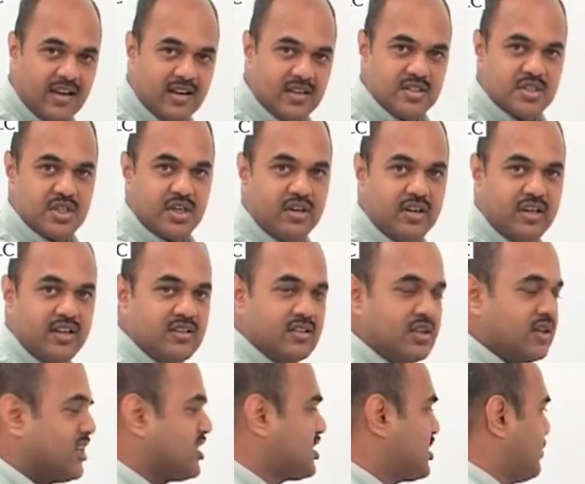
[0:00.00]
considering
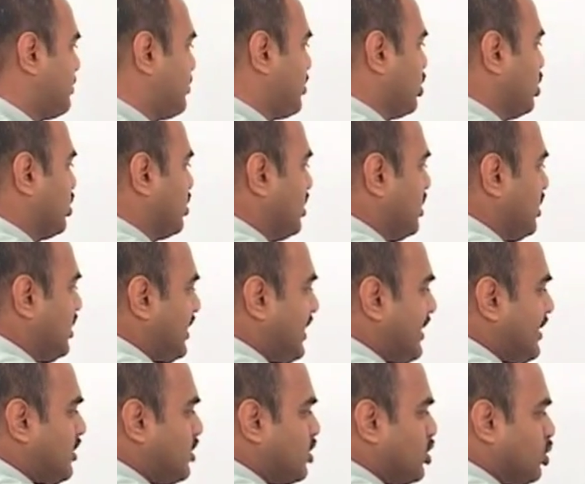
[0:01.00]
the reciprocal
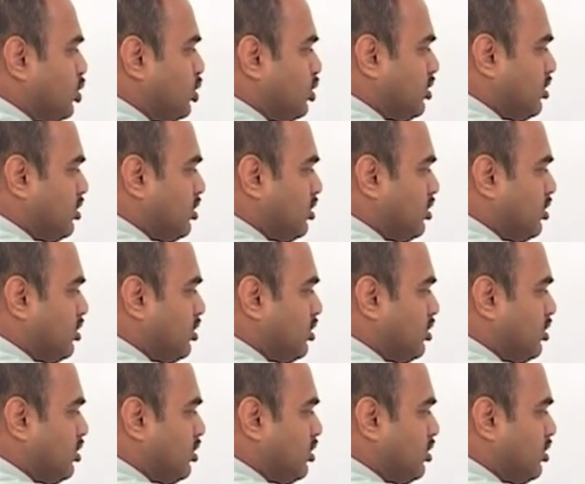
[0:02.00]
into